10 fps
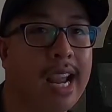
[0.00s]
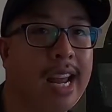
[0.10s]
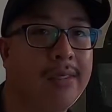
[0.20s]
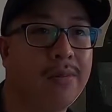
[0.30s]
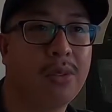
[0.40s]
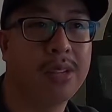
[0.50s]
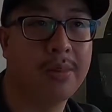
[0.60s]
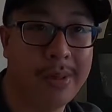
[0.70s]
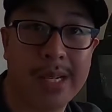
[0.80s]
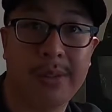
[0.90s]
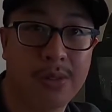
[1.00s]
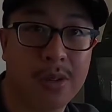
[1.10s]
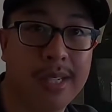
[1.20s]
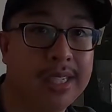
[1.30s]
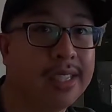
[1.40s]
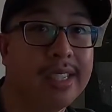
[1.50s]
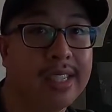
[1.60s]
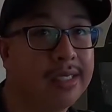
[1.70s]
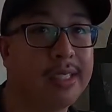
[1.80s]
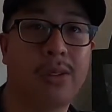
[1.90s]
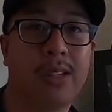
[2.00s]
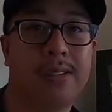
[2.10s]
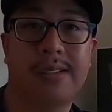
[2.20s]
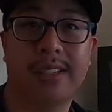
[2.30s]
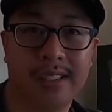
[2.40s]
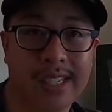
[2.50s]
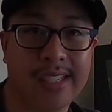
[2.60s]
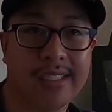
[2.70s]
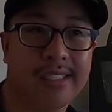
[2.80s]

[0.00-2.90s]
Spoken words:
and for the best performance, these coilovers are great.